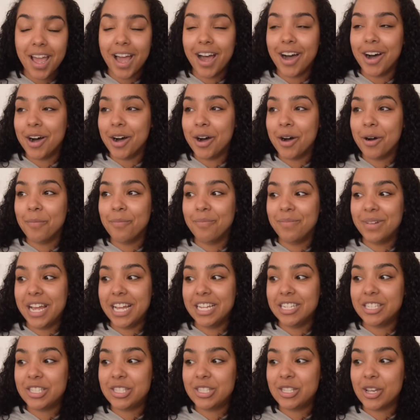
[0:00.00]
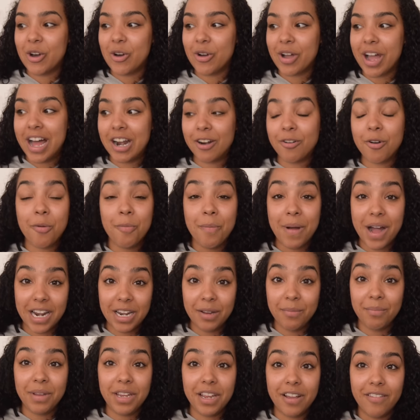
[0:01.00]
Um, and so kind of
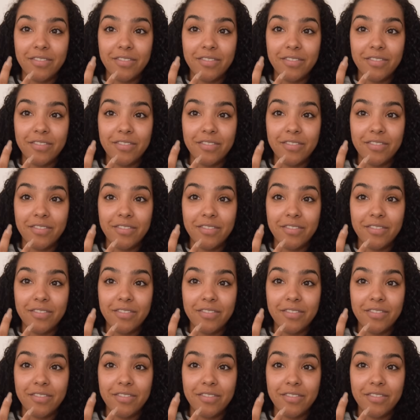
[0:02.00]
reminded me